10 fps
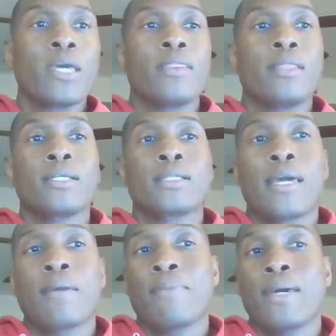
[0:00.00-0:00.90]
This
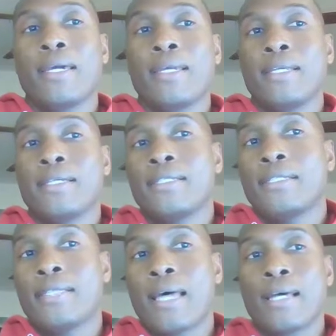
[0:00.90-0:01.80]
campaign is
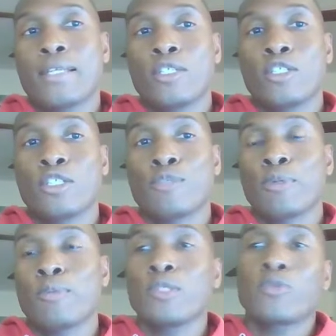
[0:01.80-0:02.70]
designed to just
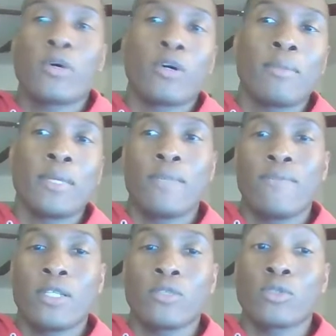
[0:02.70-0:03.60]
pretty much welcome
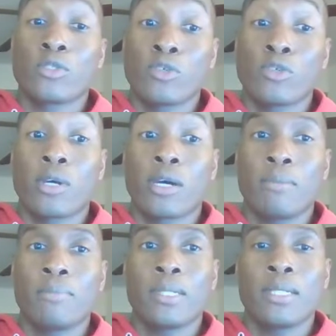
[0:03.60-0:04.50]
individuals to the
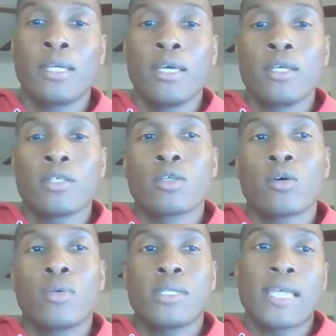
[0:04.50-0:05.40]
company. So,
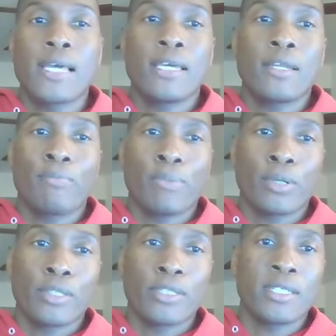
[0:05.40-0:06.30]
once I get a
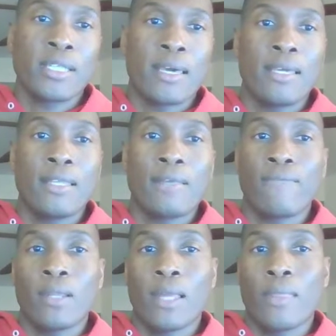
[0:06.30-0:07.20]
person that either
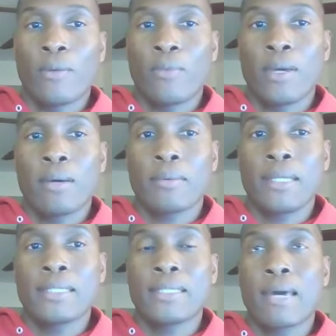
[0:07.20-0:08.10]
fill out the web
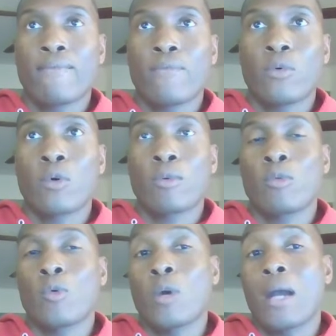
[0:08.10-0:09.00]
contact form
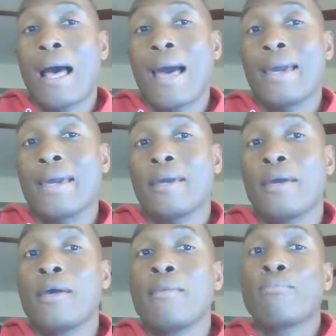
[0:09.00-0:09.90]
or I
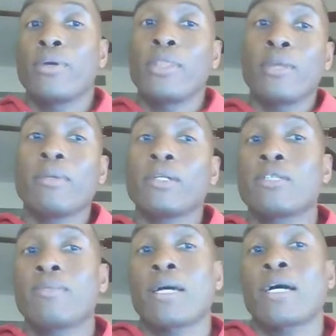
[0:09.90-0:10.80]
bring them
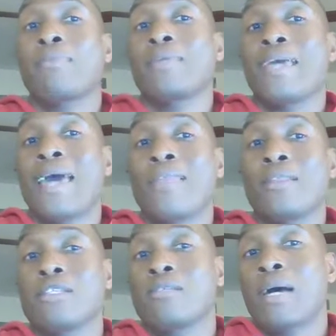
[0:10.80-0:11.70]
onto my company app
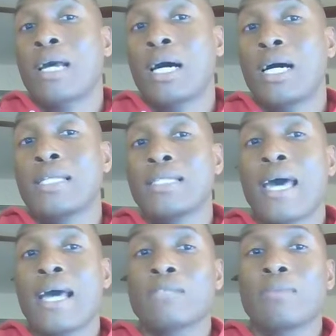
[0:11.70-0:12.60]
into my
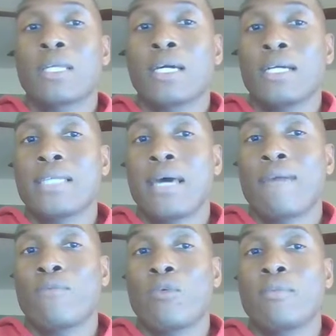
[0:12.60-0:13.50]
contacts, but the
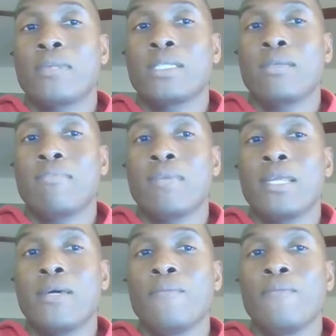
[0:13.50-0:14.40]
contact form is
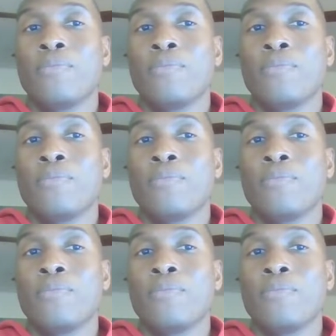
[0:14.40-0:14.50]
submitted,